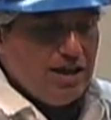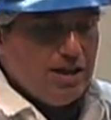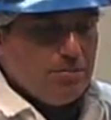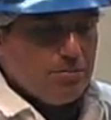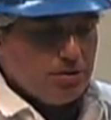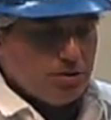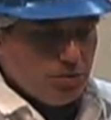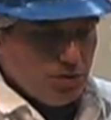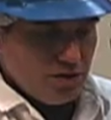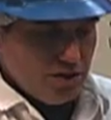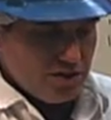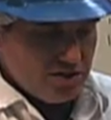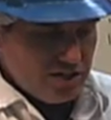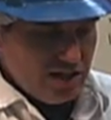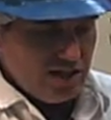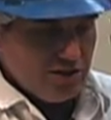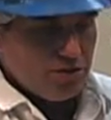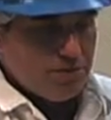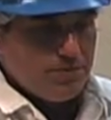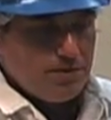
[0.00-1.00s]
between the
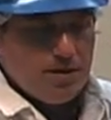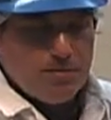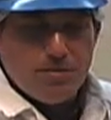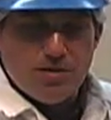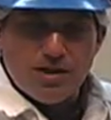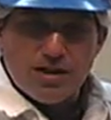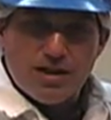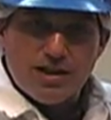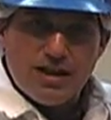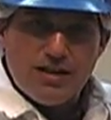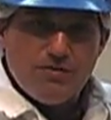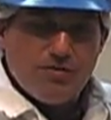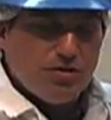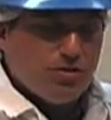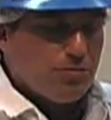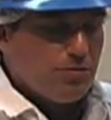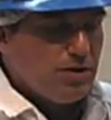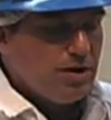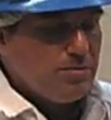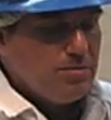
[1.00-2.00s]
10th rib and the
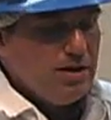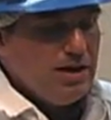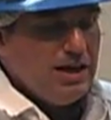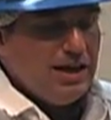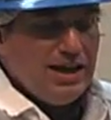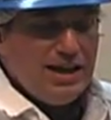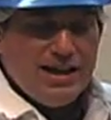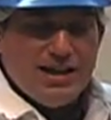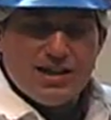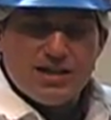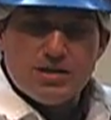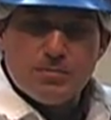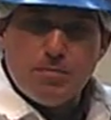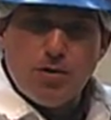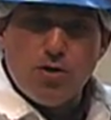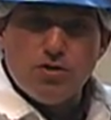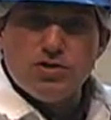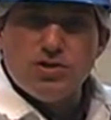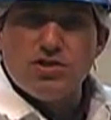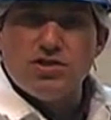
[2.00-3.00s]
11th rib. It
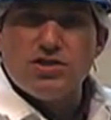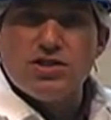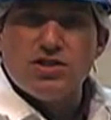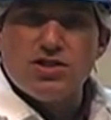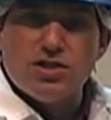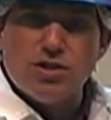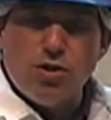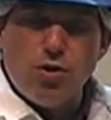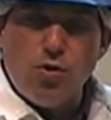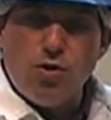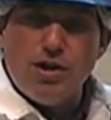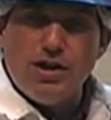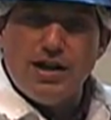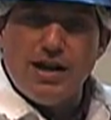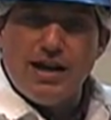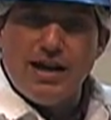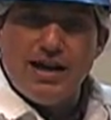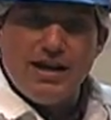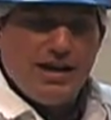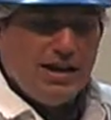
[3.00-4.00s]
exposes this loin
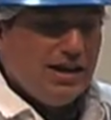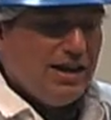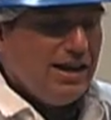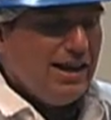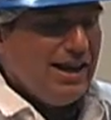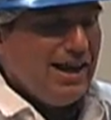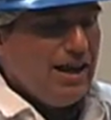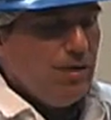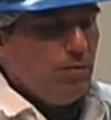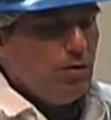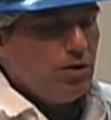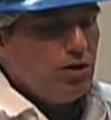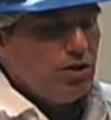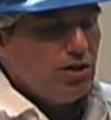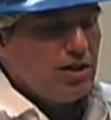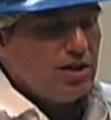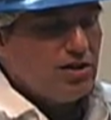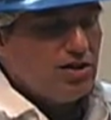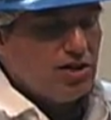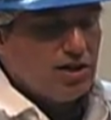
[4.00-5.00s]
eye, and we'll
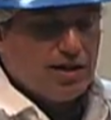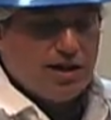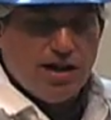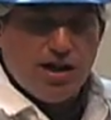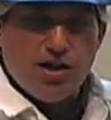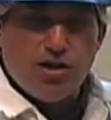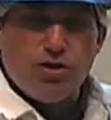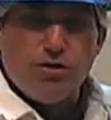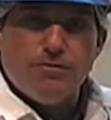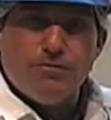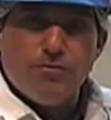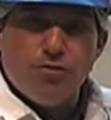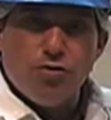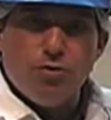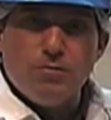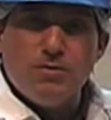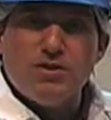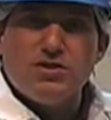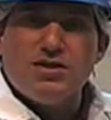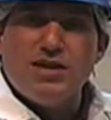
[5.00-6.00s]
look at the color,
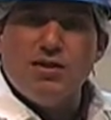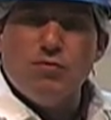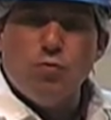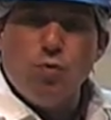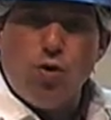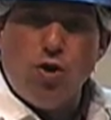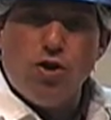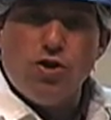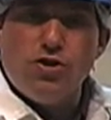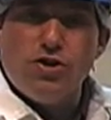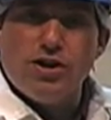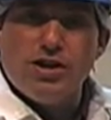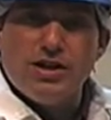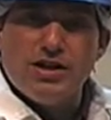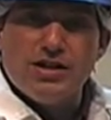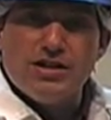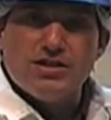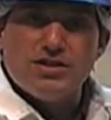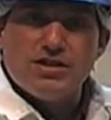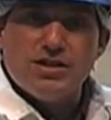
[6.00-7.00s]
firmness, and
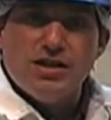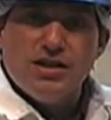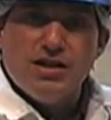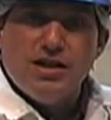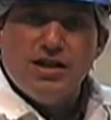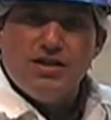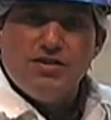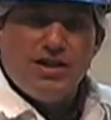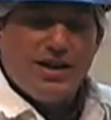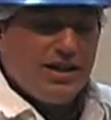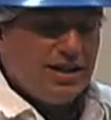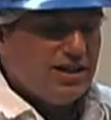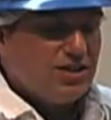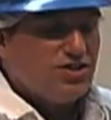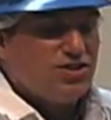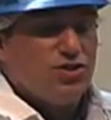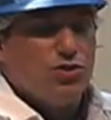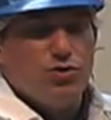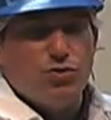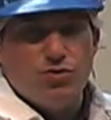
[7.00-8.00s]
wateriness that
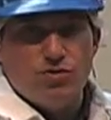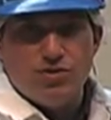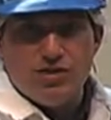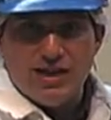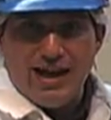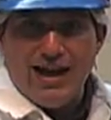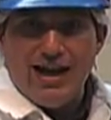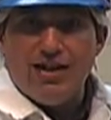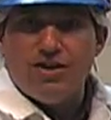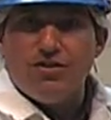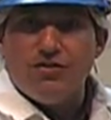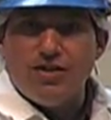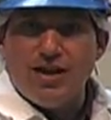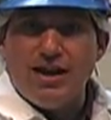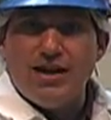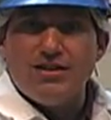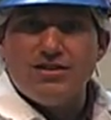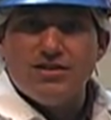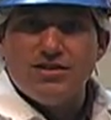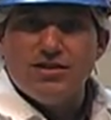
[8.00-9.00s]
exudes out of
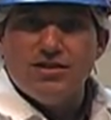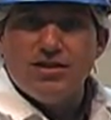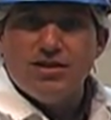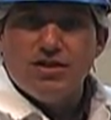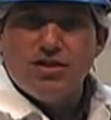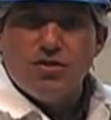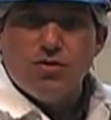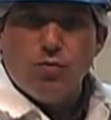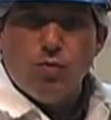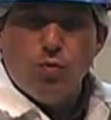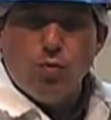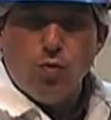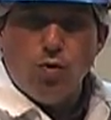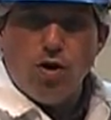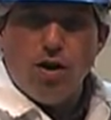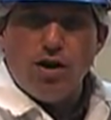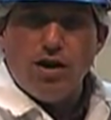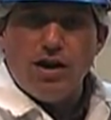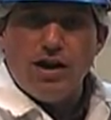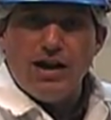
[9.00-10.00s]
that
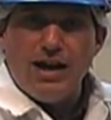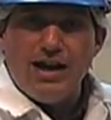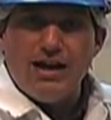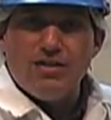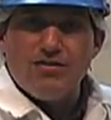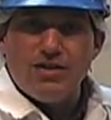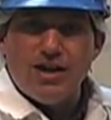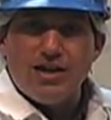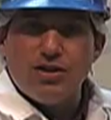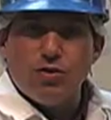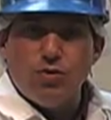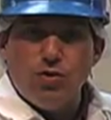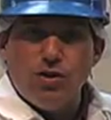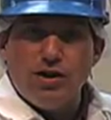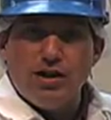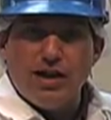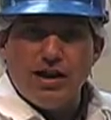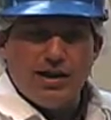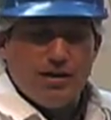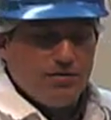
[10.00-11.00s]

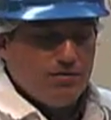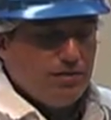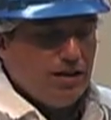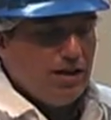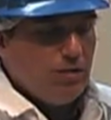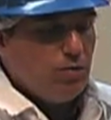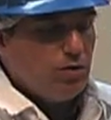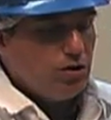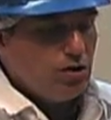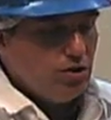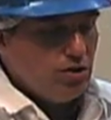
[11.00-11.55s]
loin eye. And we'll